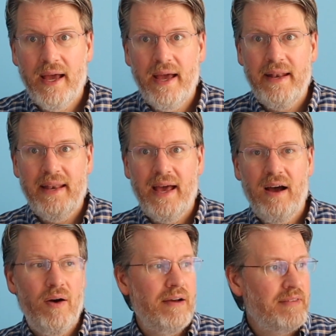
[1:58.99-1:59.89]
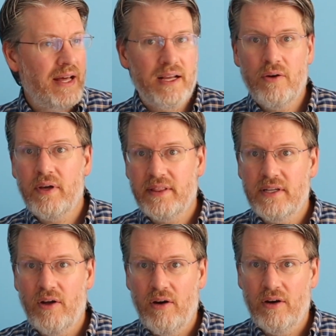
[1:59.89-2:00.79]
And now I've got to go get the
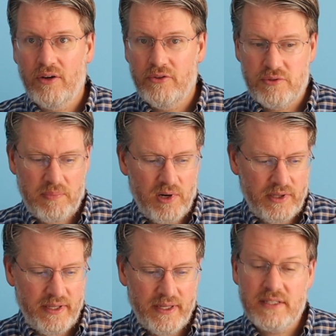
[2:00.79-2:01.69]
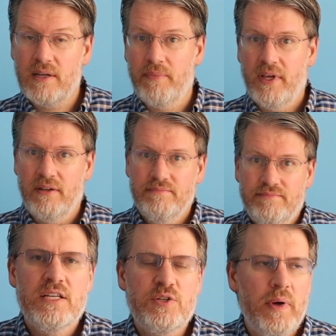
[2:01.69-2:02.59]
dog who's barking at something.
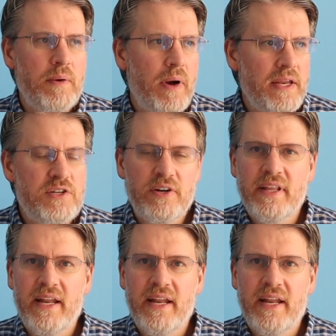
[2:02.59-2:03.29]
So anyway, during the